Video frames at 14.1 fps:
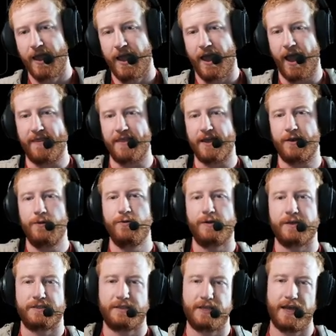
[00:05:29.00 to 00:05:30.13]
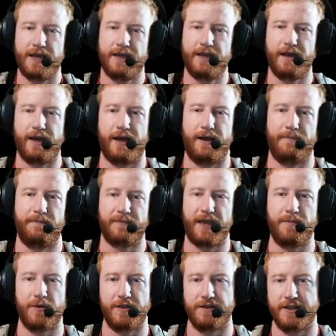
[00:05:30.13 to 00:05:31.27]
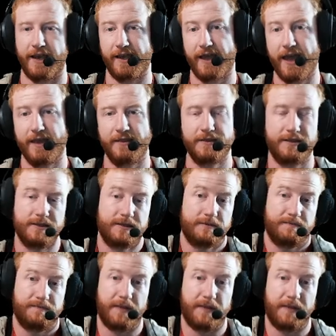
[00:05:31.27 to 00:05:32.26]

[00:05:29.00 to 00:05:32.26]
And then Lucas came with a take, hey, this is